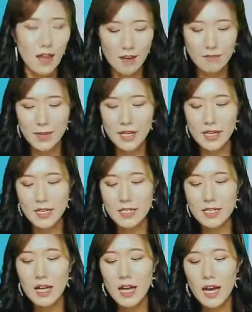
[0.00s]
I love
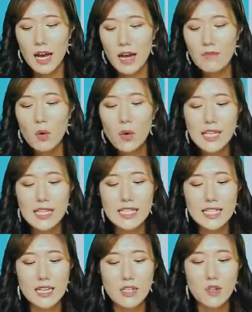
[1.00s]
because I have
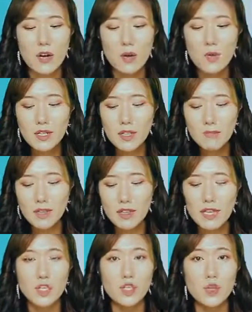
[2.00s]
oily skin, so I don't want
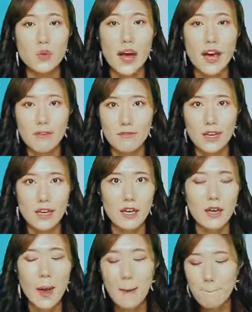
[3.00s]
something that's too
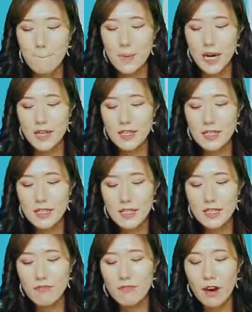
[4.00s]
heavy. But
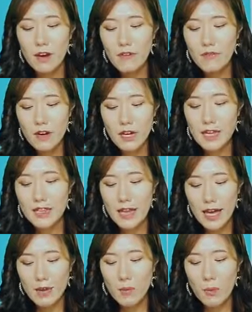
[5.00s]
this is very,
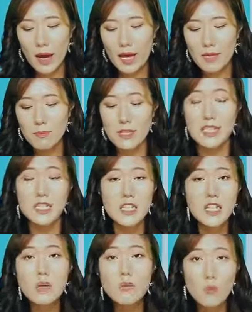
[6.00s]
very lightweight,
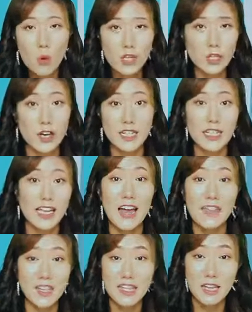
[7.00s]
but still
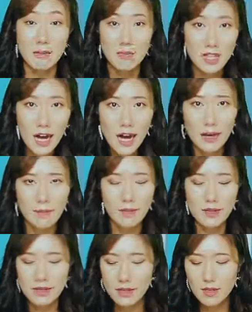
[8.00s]
moisturizing at the same
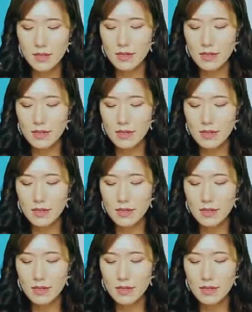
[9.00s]
time.